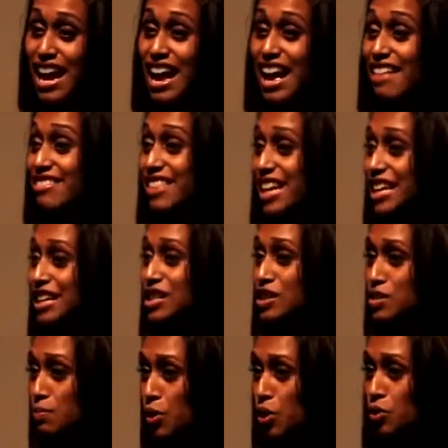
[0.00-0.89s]
And they
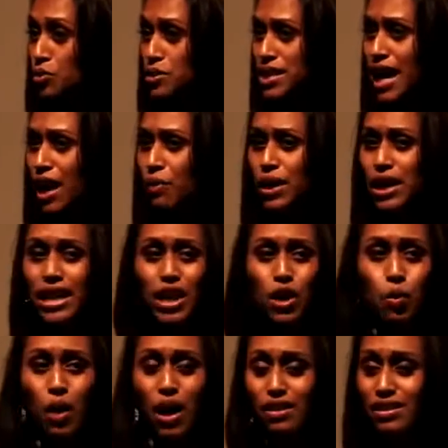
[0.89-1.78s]
exposed how
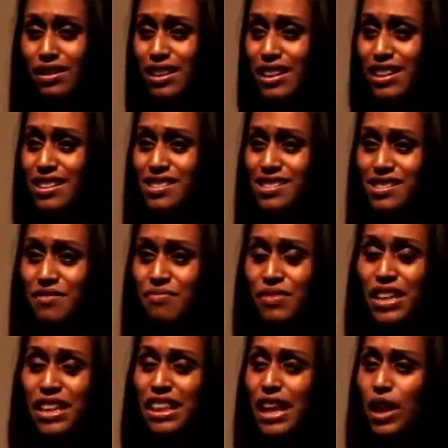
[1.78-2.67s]
inequalities
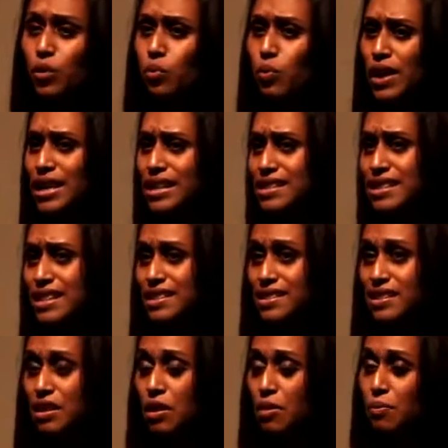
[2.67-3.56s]
like
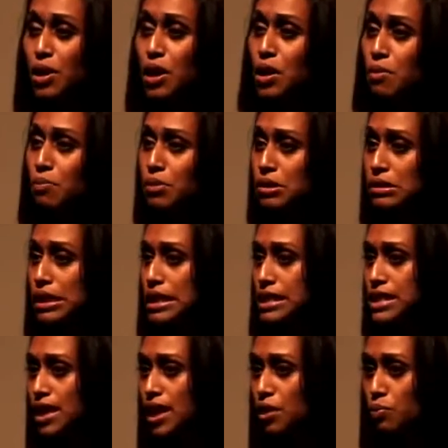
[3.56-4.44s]
racism,
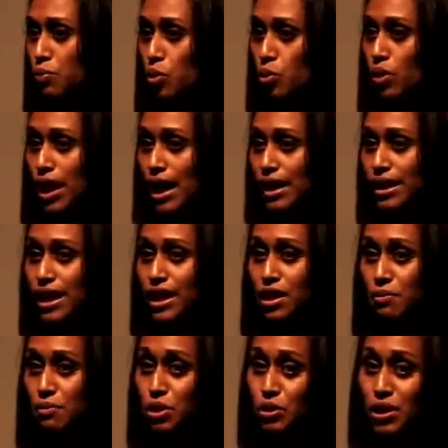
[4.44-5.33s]
policing in poor LA
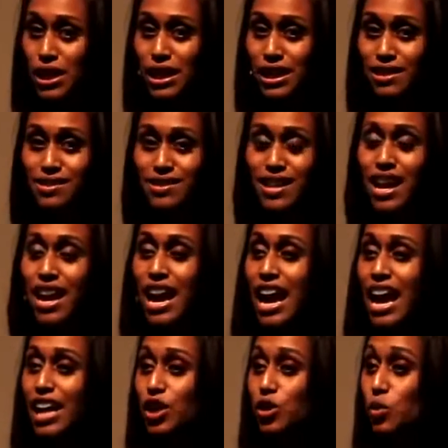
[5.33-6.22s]
communities,
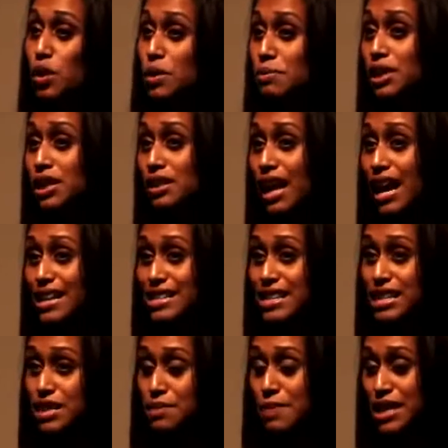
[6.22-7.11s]
and
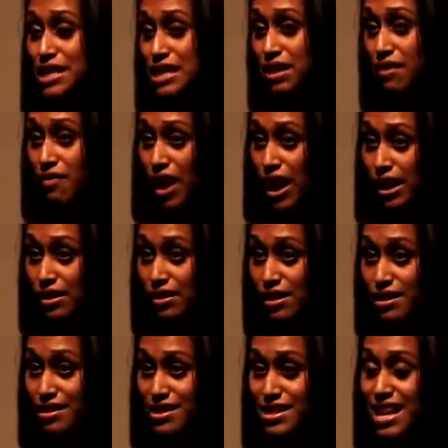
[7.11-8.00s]
criminalizing domestic
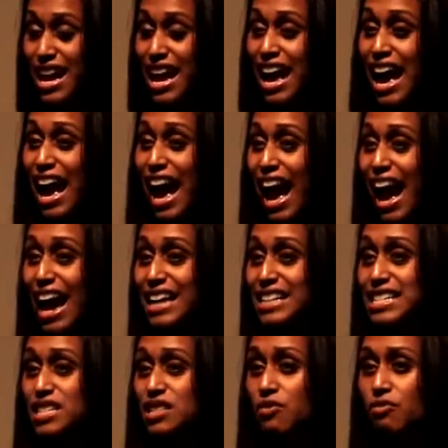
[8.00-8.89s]
violence
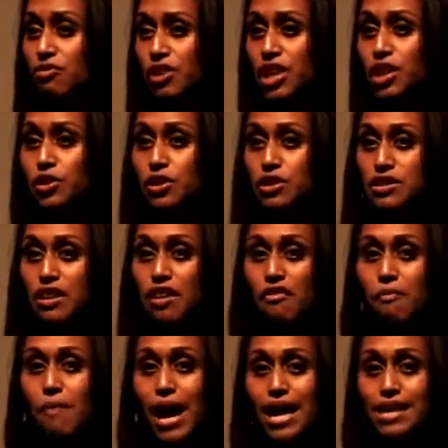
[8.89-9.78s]
act as feeders of
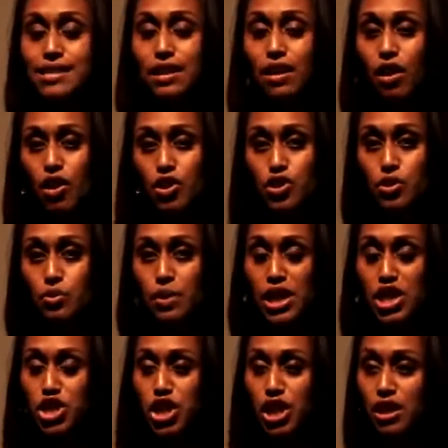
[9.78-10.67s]
mass
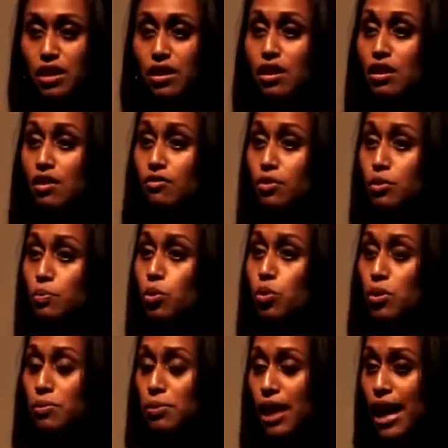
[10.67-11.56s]
incarceration for
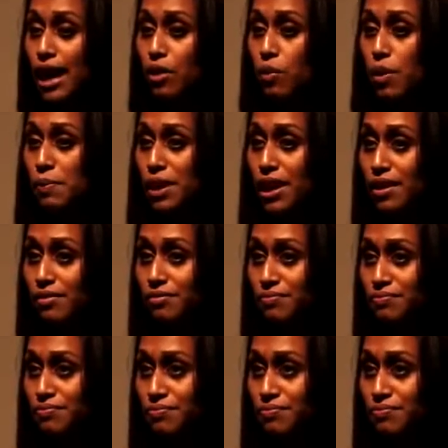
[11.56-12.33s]
poor Black women.